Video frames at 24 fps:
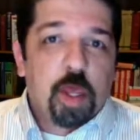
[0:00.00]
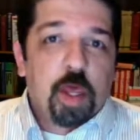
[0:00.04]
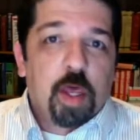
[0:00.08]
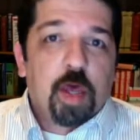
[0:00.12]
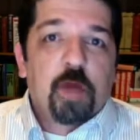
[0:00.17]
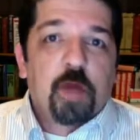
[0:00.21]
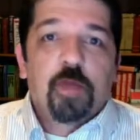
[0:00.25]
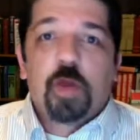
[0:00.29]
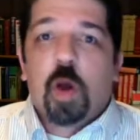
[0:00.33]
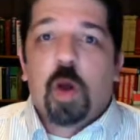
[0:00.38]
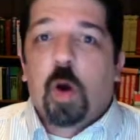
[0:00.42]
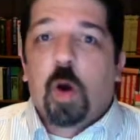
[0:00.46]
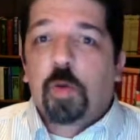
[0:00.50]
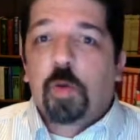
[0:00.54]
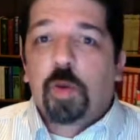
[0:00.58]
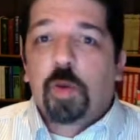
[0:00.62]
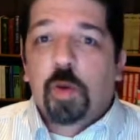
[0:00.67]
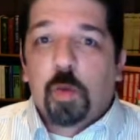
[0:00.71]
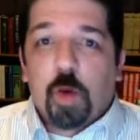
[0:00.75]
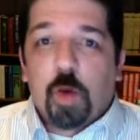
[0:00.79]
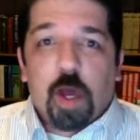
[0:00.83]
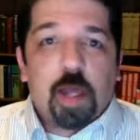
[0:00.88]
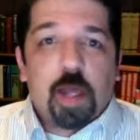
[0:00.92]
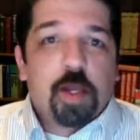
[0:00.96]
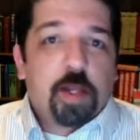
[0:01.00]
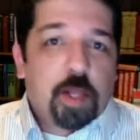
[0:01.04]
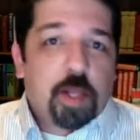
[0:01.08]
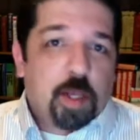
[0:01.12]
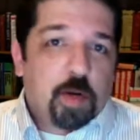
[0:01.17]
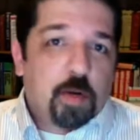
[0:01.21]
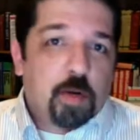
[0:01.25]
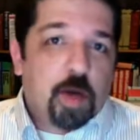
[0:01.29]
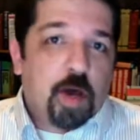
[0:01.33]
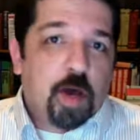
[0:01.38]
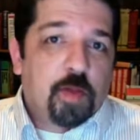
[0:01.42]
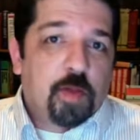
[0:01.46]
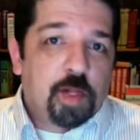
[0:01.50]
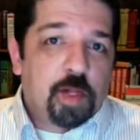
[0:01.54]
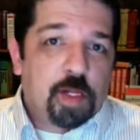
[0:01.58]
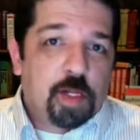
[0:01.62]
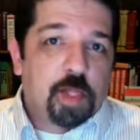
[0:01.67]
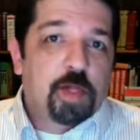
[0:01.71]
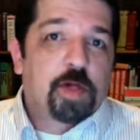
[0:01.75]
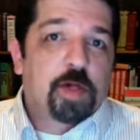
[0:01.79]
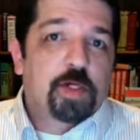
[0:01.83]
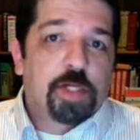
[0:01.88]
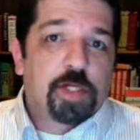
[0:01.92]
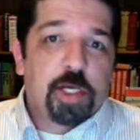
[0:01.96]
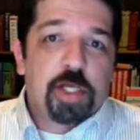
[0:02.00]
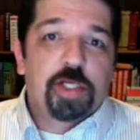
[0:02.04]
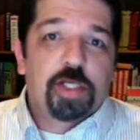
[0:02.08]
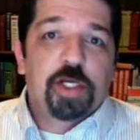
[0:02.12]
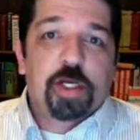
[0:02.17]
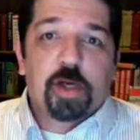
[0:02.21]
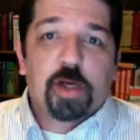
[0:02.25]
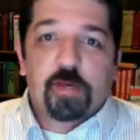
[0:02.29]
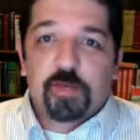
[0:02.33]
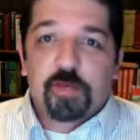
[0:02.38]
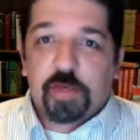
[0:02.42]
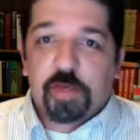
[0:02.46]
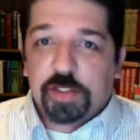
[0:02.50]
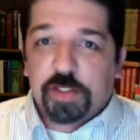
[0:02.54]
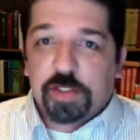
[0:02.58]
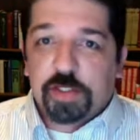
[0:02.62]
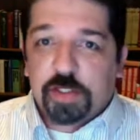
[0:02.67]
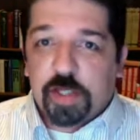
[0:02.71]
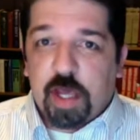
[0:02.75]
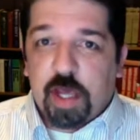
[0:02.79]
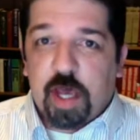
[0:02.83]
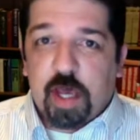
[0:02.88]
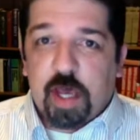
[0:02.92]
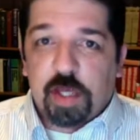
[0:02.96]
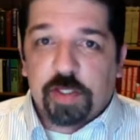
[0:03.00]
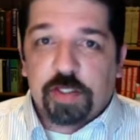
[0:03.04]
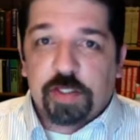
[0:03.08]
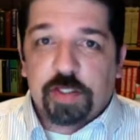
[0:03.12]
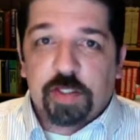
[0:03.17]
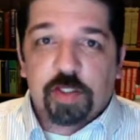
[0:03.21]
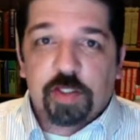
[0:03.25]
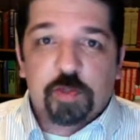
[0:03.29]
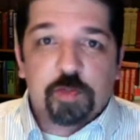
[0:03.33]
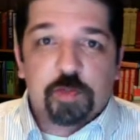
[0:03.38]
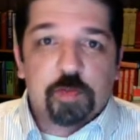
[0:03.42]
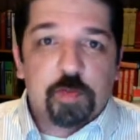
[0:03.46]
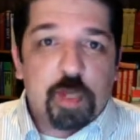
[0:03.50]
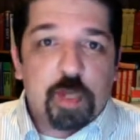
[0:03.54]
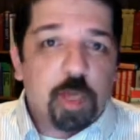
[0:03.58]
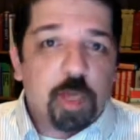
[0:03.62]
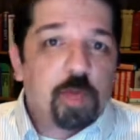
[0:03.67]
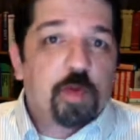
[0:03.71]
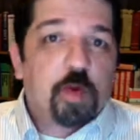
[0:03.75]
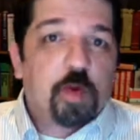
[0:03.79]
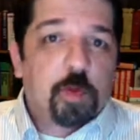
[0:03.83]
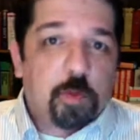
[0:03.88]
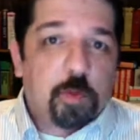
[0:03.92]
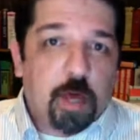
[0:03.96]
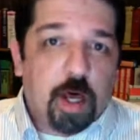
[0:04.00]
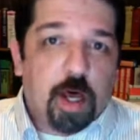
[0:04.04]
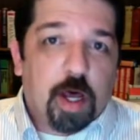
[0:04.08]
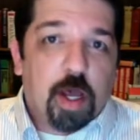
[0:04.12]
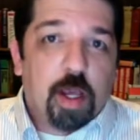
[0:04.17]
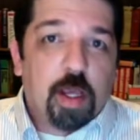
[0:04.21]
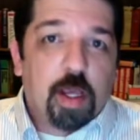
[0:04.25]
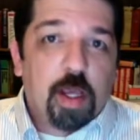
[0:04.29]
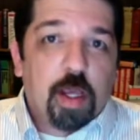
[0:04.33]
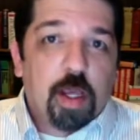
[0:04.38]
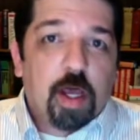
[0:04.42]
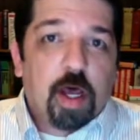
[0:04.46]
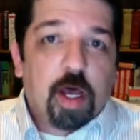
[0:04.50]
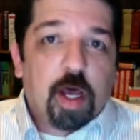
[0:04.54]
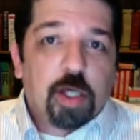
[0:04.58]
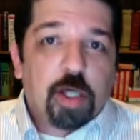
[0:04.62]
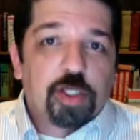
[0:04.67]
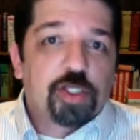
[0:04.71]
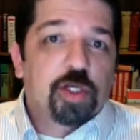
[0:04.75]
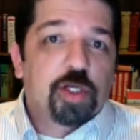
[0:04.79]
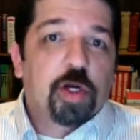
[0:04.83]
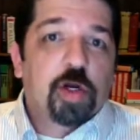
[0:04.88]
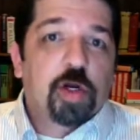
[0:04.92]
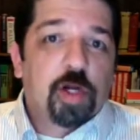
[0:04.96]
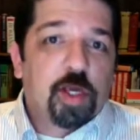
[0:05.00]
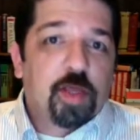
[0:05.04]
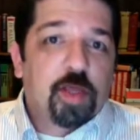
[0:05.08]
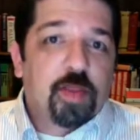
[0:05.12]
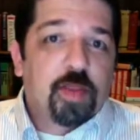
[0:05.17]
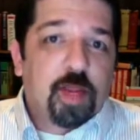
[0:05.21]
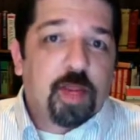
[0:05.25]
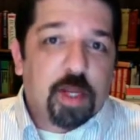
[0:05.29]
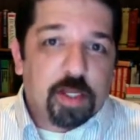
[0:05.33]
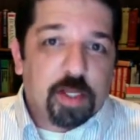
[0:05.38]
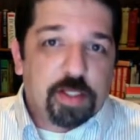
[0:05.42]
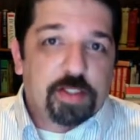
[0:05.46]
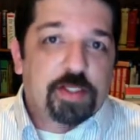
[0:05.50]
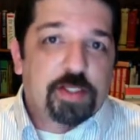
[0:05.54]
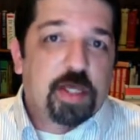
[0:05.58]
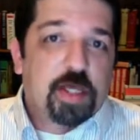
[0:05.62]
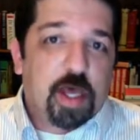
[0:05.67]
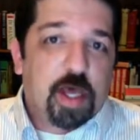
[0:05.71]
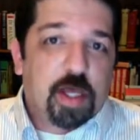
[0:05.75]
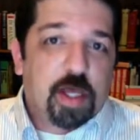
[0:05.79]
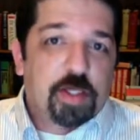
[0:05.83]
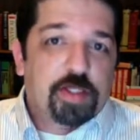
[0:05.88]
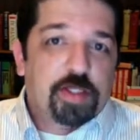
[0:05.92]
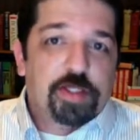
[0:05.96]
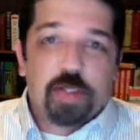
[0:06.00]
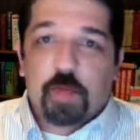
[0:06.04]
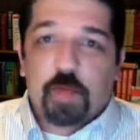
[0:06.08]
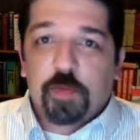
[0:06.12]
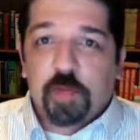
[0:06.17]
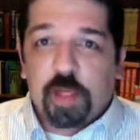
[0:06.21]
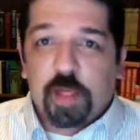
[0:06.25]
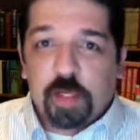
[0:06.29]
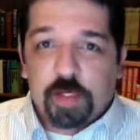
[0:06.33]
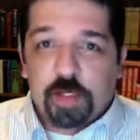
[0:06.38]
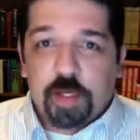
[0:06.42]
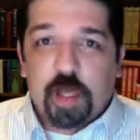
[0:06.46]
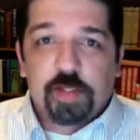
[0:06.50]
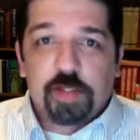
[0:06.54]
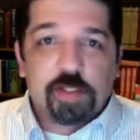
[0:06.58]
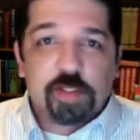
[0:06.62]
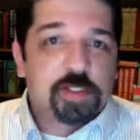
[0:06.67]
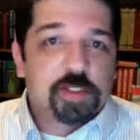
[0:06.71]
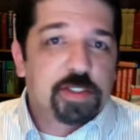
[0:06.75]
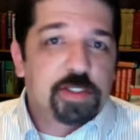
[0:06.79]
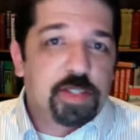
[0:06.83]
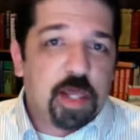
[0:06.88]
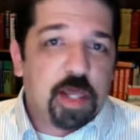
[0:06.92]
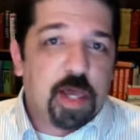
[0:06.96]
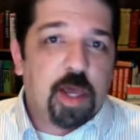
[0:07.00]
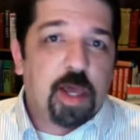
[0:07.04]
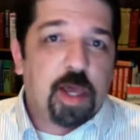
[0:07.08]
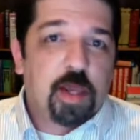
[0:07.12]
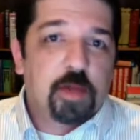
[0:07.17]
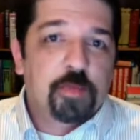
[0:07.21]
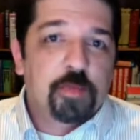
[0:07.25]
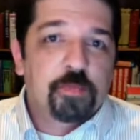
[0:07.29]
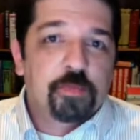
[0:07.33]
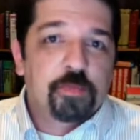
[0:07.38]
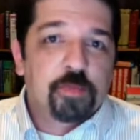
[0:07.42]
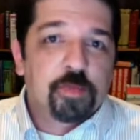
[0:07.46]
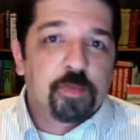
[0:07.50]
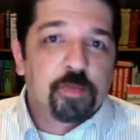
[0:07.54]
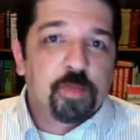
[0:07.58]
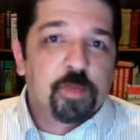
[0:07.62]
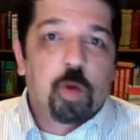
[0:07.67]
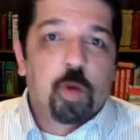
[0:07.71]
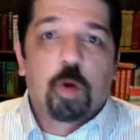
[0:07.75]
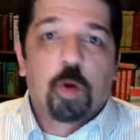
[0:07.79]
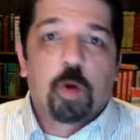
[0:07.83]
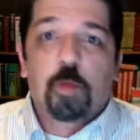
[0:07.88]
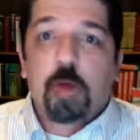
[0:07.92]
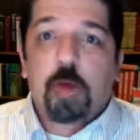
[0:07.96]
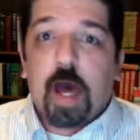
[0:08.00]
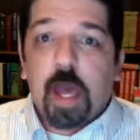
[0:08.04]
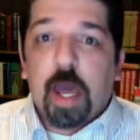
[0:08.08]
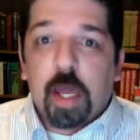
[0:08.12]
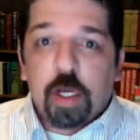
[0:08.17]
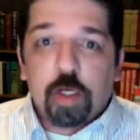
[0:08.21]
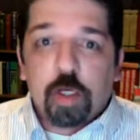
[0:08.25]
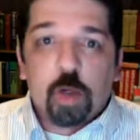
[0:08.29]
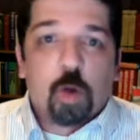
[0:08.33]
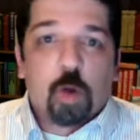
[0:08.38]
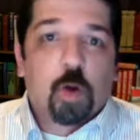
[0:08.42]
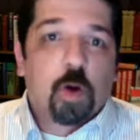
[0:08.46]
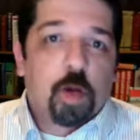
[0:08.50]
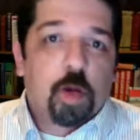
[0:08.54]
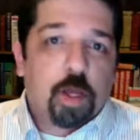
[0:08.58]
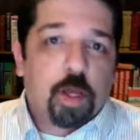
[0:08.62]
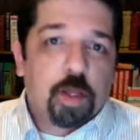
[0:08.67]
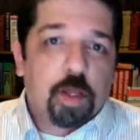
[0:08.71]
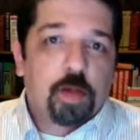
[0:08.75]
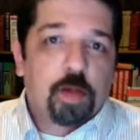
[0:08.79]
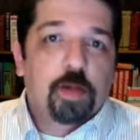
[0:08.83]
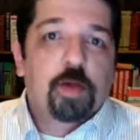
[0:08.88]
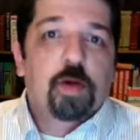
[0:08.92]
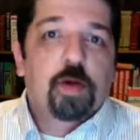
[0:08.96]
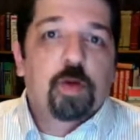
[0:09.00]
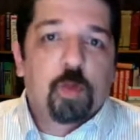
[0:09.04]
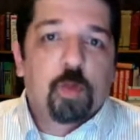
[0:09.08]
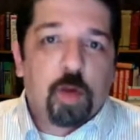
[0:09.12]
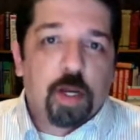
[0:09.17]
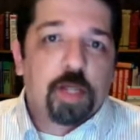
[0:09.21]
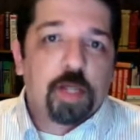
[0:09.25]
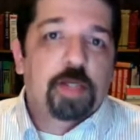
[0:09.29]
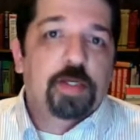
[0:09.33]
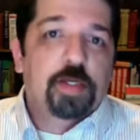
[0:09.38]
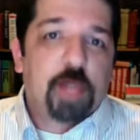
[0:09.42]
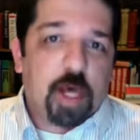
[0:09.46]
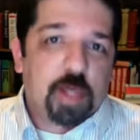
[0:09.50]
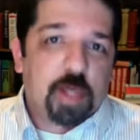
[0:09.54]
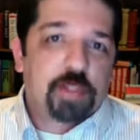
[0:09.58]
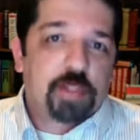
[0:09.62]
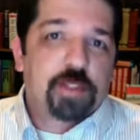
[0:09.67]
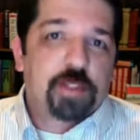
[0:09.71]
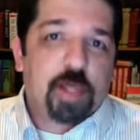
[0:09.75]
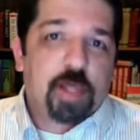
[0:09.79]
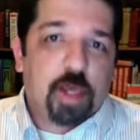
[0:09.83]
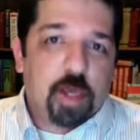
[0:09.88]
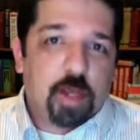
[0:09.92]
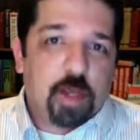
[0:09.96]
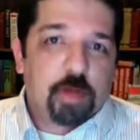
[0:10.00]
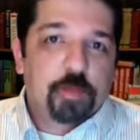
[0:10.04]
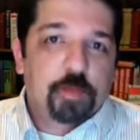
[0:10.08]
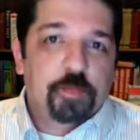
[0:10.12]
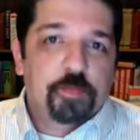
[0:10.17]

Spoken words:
The only way to get around the clear teaching of this text is either by asserting that it says something it doesn't say, or by ignoring what it does say.